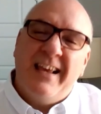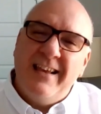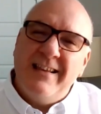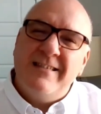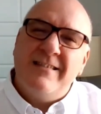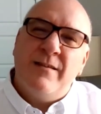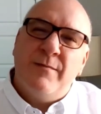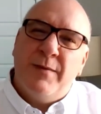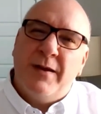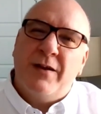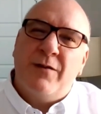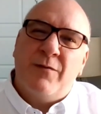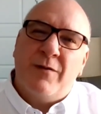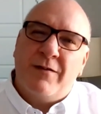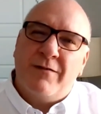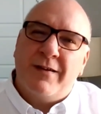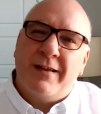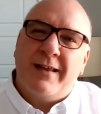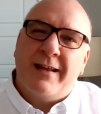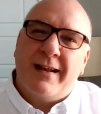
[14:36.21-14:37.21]
he's the big
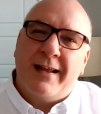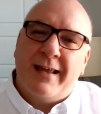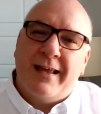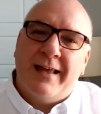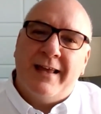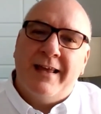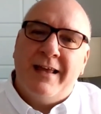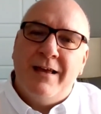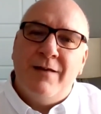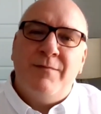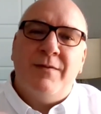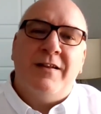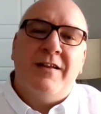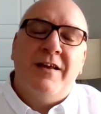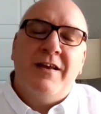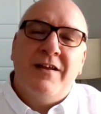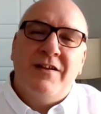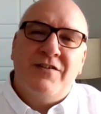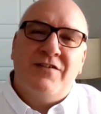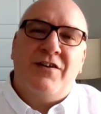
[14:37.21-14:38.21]
one really to get, him and
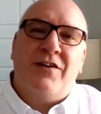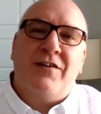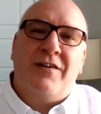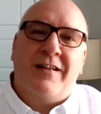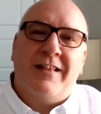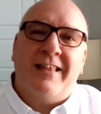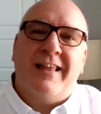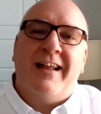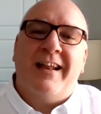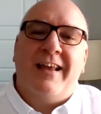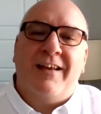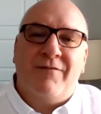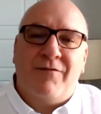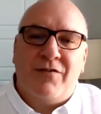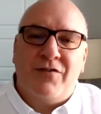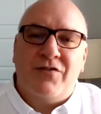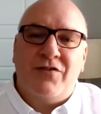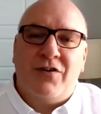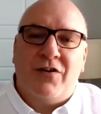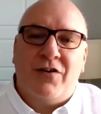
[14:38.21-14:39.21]
Jared Kelenic
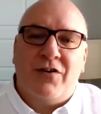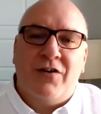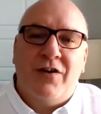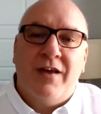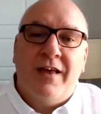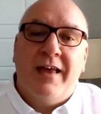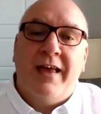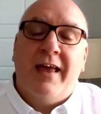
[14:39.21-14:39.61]
for sure,